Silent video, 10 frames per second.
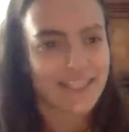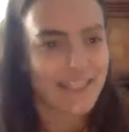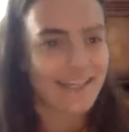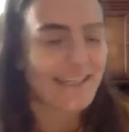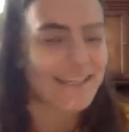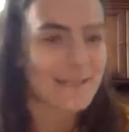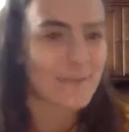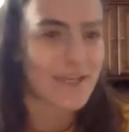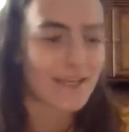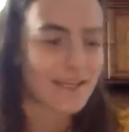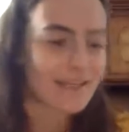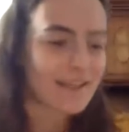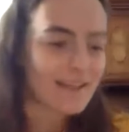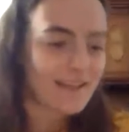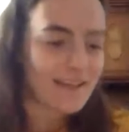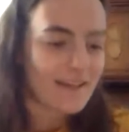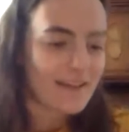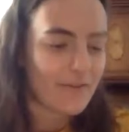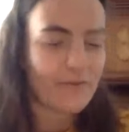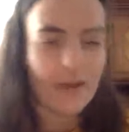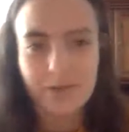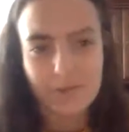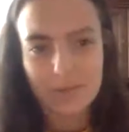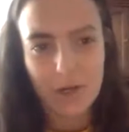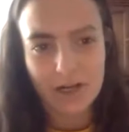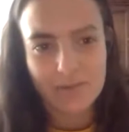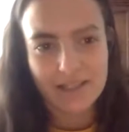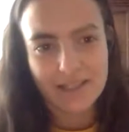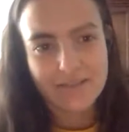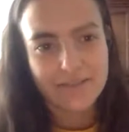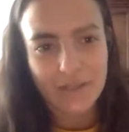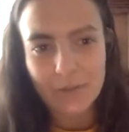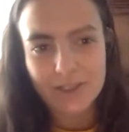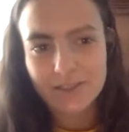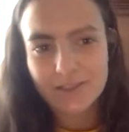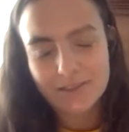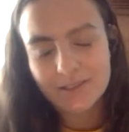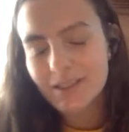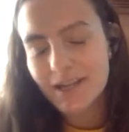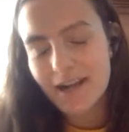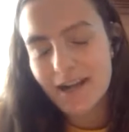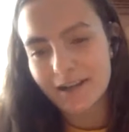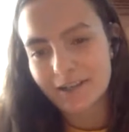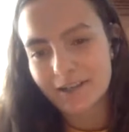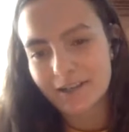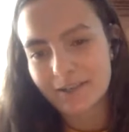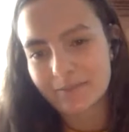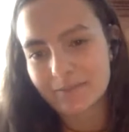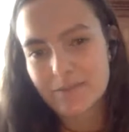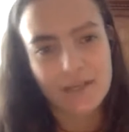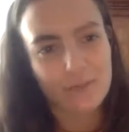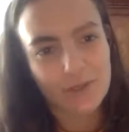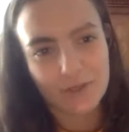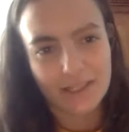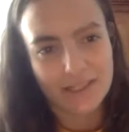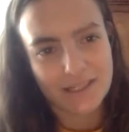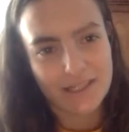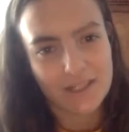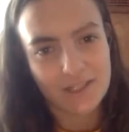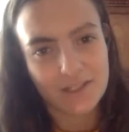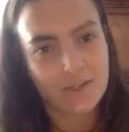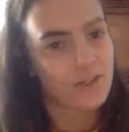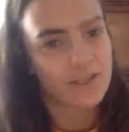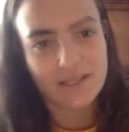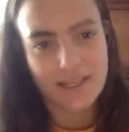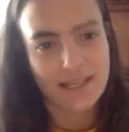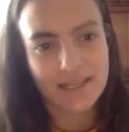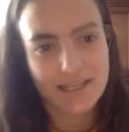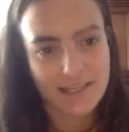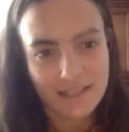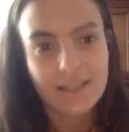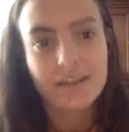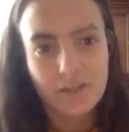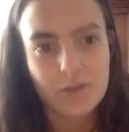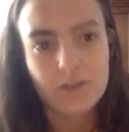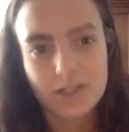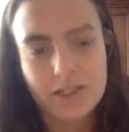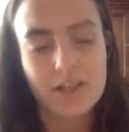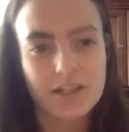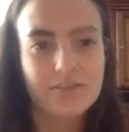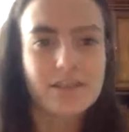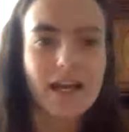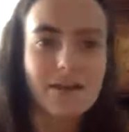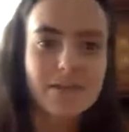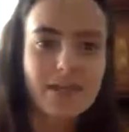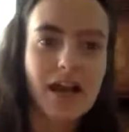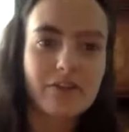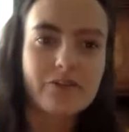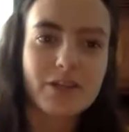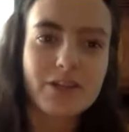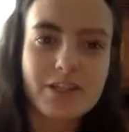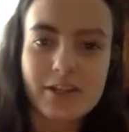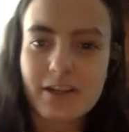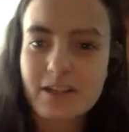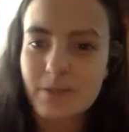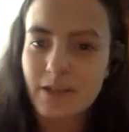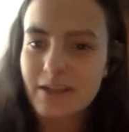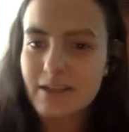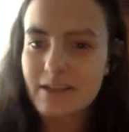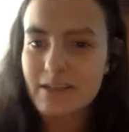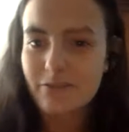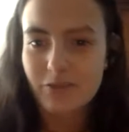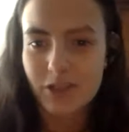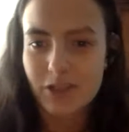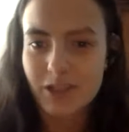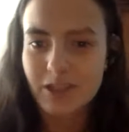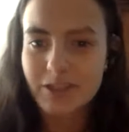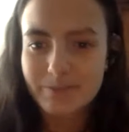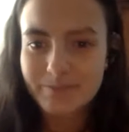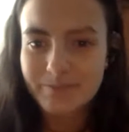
Like it's been a very big part of my life at Waterloo. Same with orientation. So there's like there's lots of time to have a first year experience for sure.